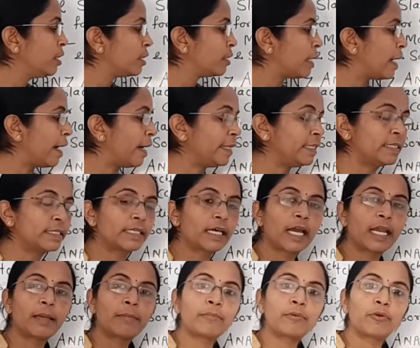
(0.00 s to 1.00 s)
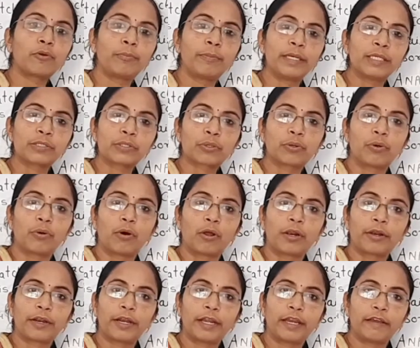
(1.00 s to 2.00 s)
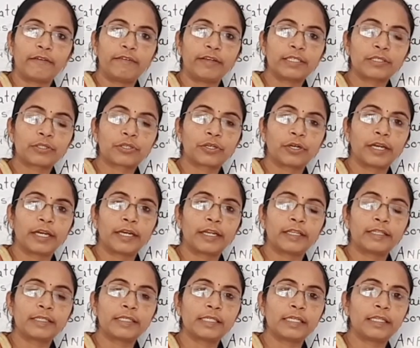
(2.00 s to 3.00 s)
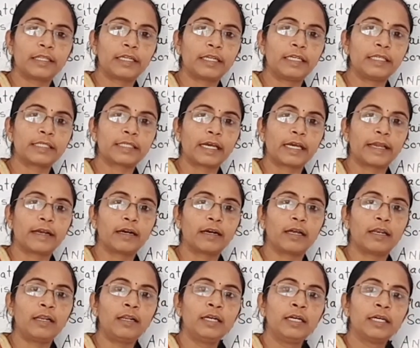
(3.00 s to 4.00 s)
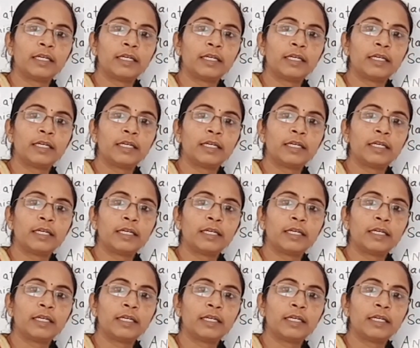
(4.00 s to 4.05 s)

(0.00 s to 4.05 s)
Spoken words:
the enzyme Rubisco already we studied in C3 cycle.